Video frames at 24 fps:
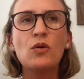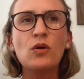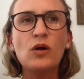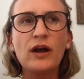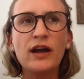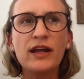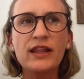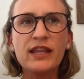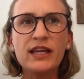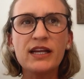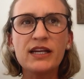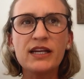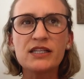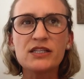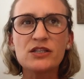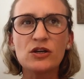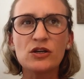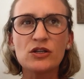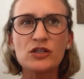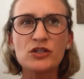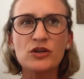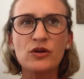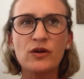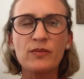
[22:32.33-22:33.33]
Well, I think it's
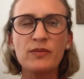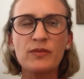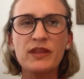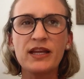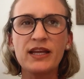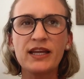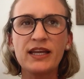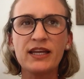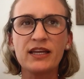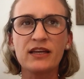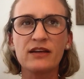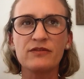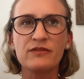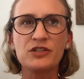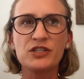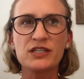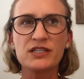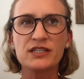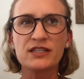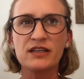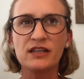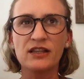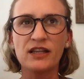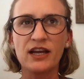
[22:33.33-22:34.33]
also I'm thinking of
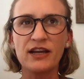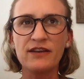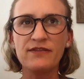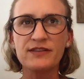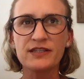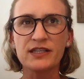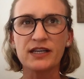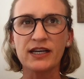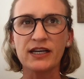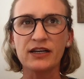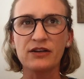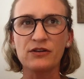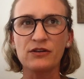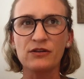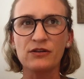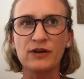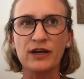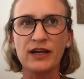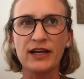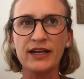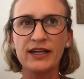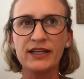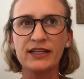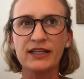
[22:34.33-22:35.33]
just the life cycle,
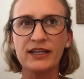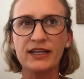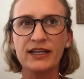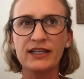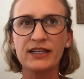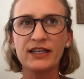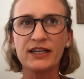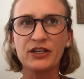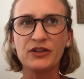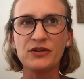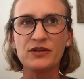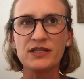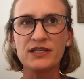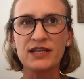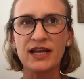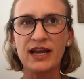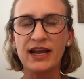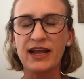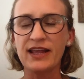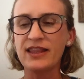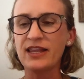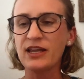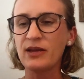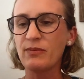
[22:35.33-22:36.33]
right? Like you
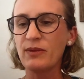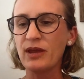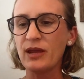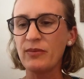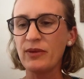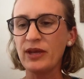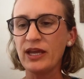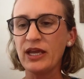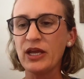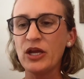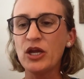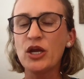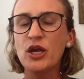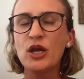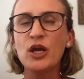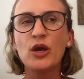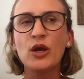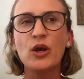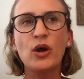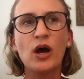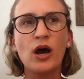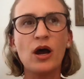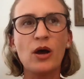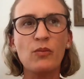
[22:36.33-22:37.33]
say, I think maybe
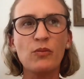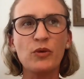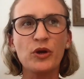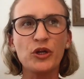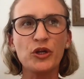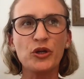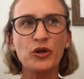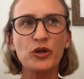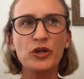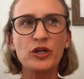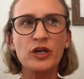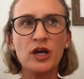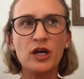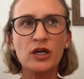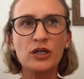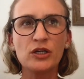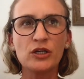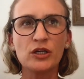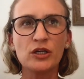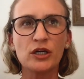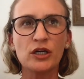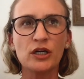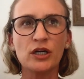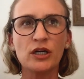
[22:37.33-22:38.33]
when you're
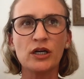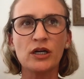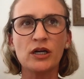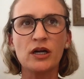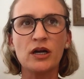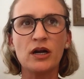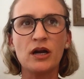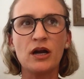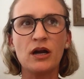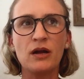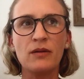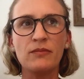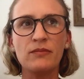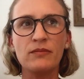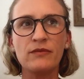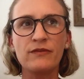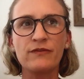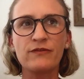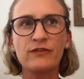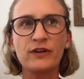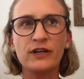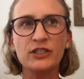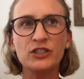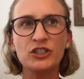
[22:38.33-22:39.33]
younger,
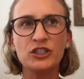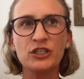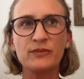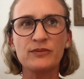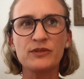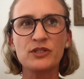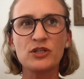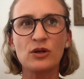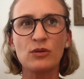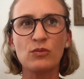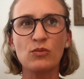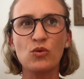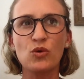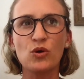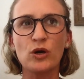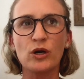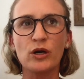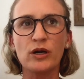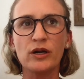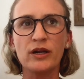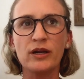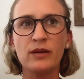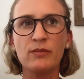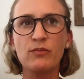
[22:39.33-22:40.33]
friendships are
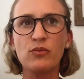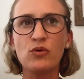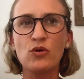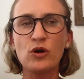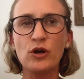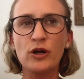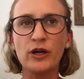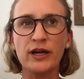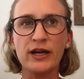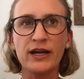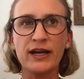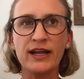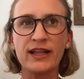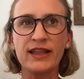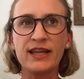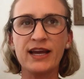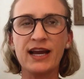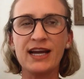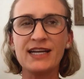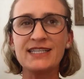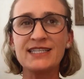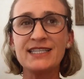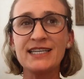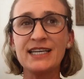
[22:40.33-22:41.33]
more important.
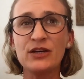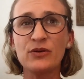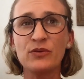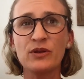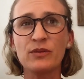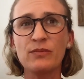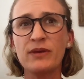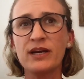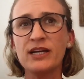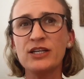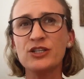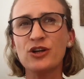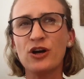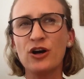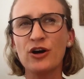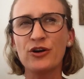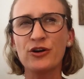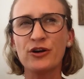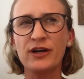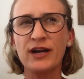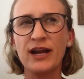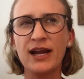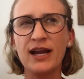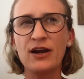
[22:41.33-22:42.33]
I see it with my
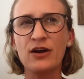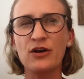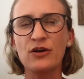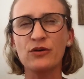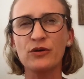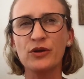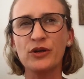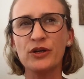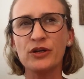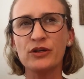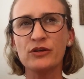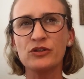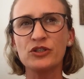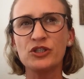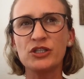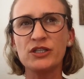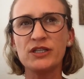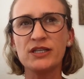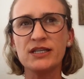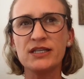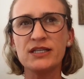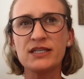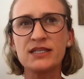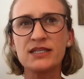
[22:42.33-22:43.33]
daughter now.
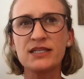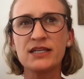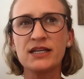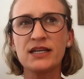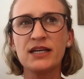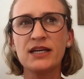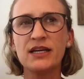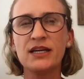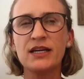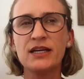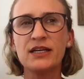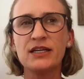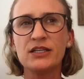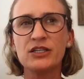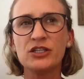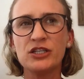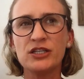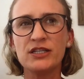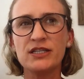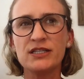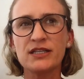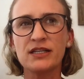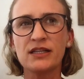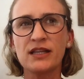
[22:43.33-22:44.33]
She's
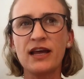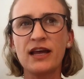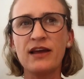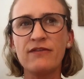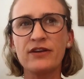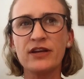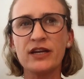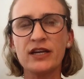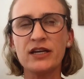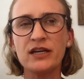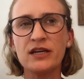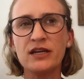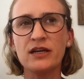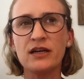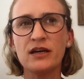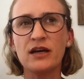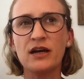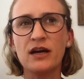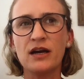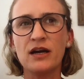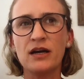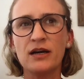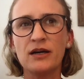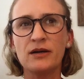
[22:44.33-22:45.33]
11,
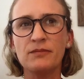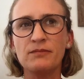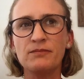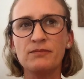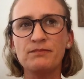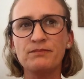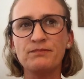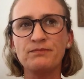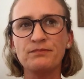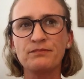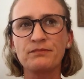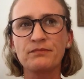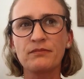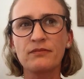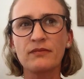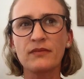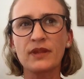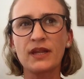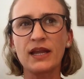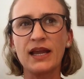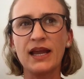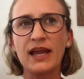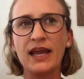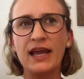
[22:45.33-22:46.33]

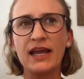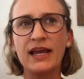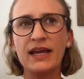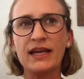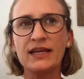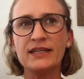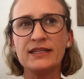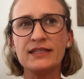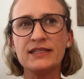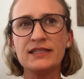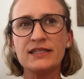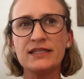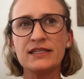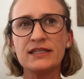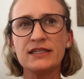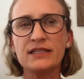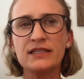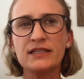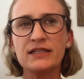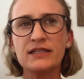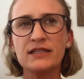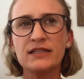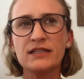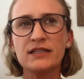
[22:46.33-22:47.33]
and
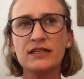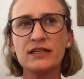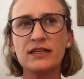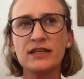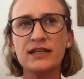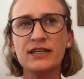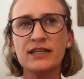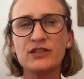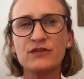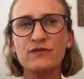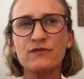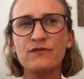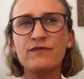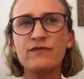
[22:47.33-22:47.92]
it's